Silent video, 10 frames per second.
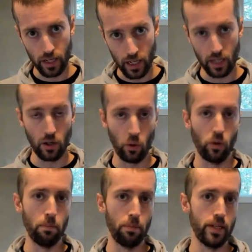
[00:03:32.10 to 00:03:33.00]
in
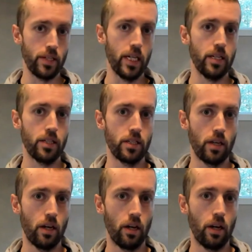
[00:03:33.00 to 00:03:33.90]
your business,
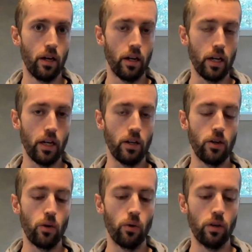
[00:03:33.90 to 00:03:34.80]
in
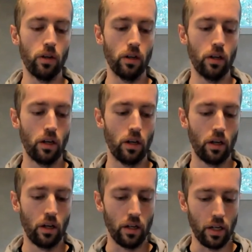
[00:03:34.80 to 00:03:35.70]
your
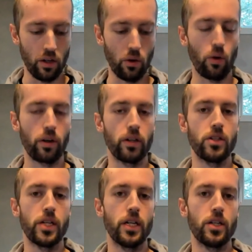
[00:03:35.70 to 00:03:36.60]

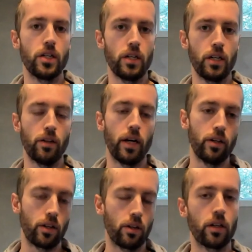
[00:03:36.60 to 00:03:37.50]
organization, either at
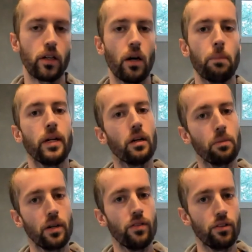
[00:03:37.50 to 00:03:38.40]
your current company or
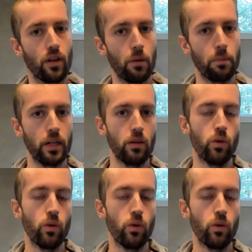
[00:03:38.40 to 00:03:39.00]
previous company?